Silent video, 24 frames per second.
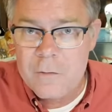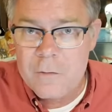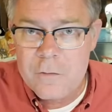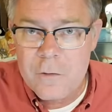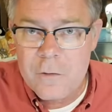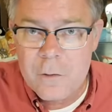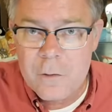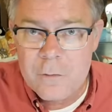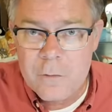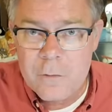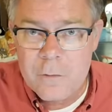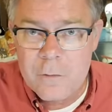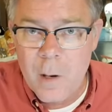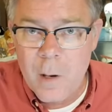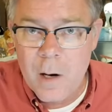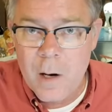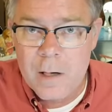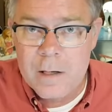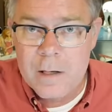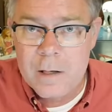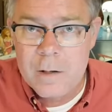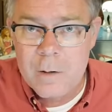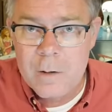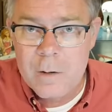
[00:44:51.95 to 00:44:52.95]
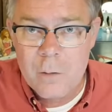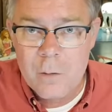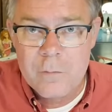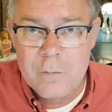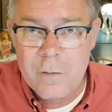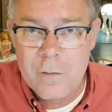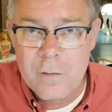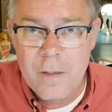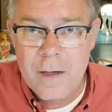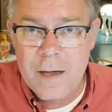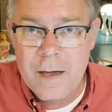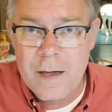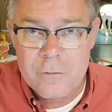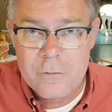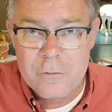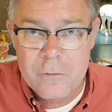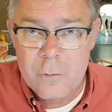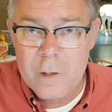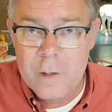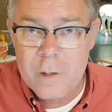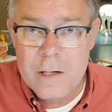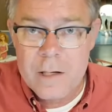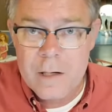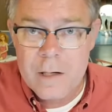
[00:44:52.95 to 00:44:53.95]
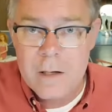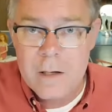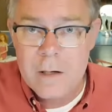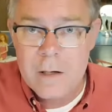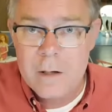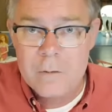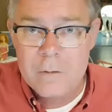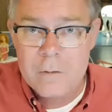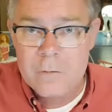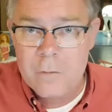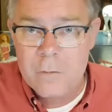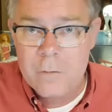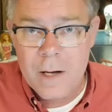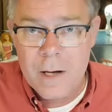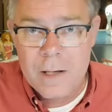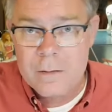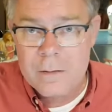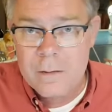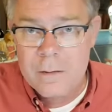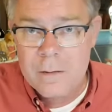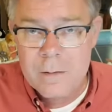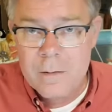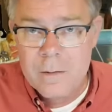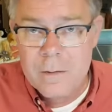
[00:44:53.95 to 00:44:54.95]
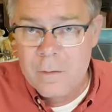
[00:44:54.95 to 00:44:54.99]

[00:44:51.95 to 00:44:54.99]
silver market over the last three years, right?